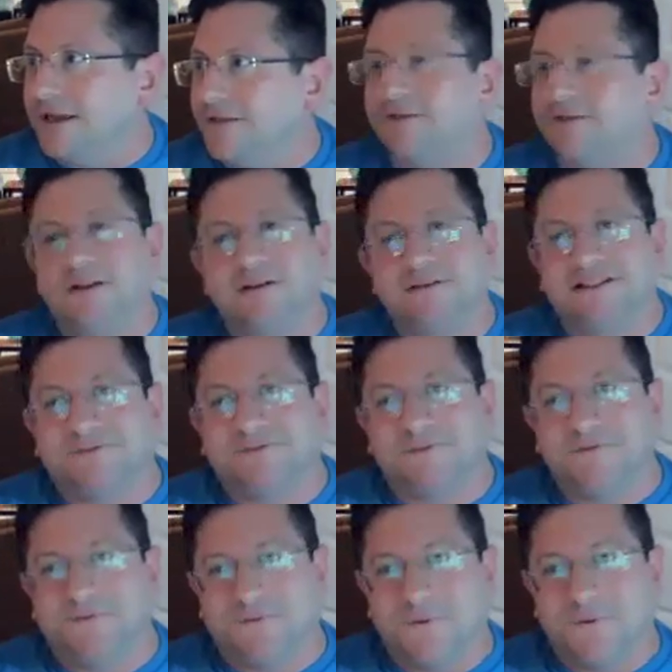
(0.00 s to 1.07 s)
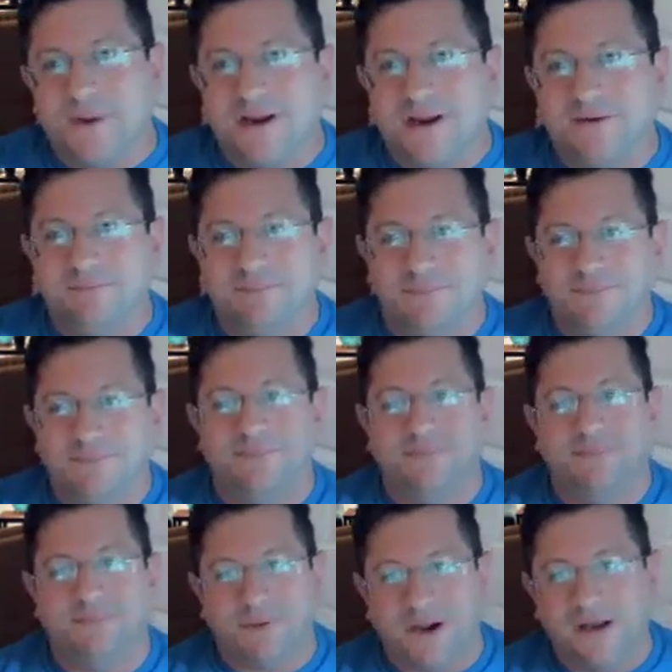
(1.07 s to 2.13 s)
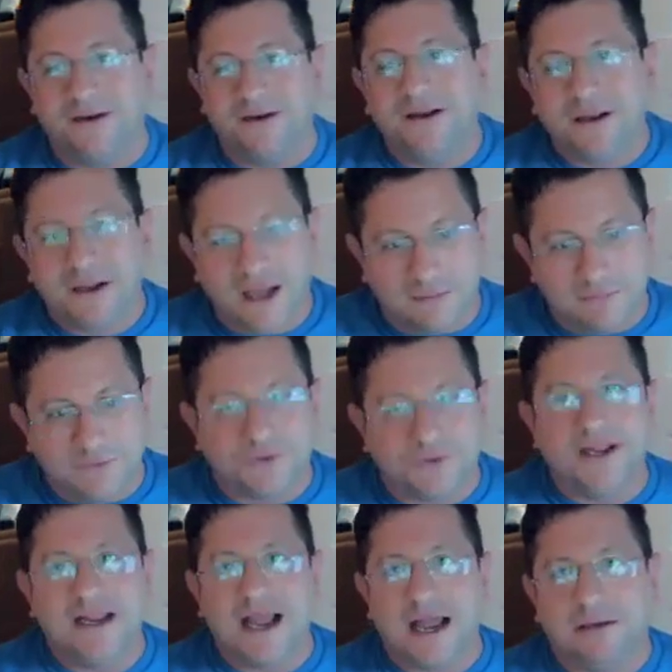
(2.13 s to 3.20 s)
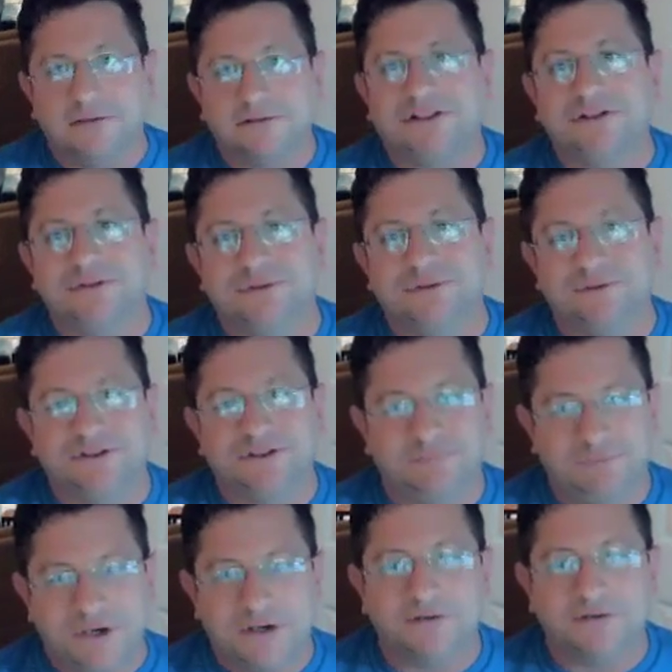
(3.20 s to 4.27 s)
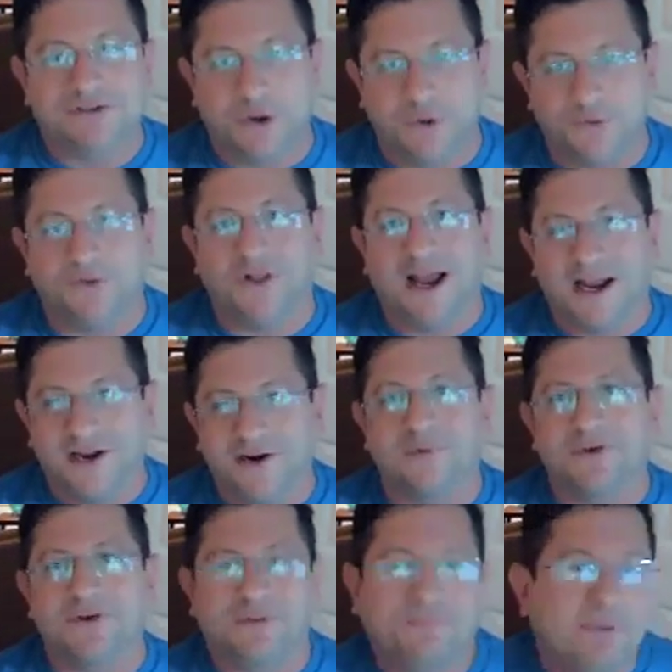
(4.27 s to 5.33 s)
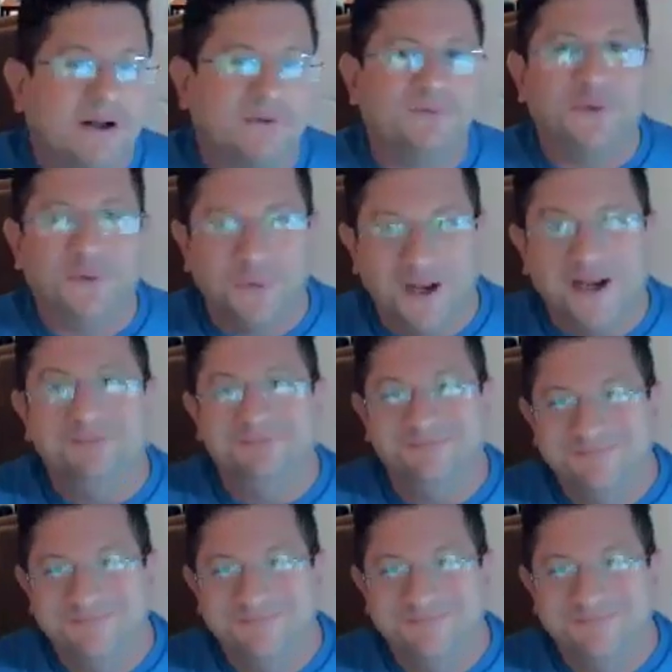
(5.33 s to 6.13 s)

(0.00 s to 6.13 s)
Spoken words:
a little different for me, but I'm learning how to, toe the line in a respectful way.